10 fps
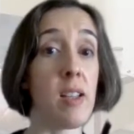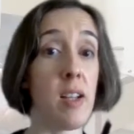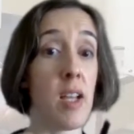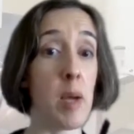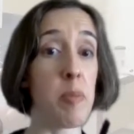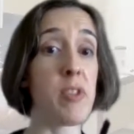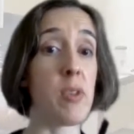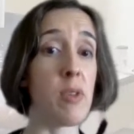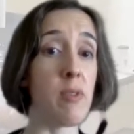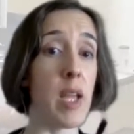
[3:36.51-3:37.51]
an
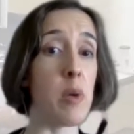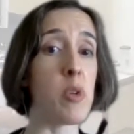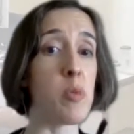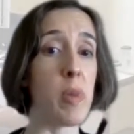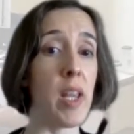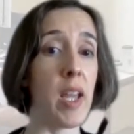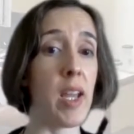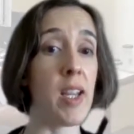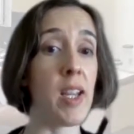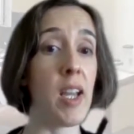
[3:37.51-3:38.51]
episode of language
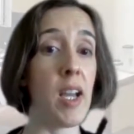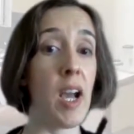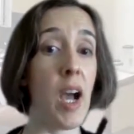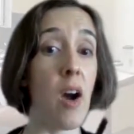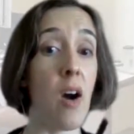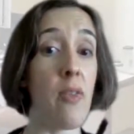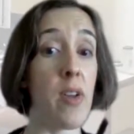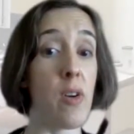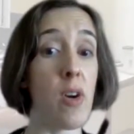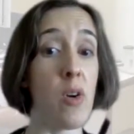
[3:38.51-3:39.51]
play on
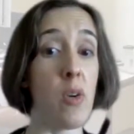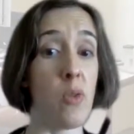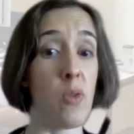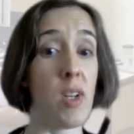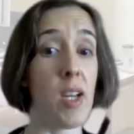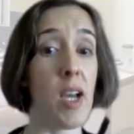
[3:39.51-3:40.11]
their own.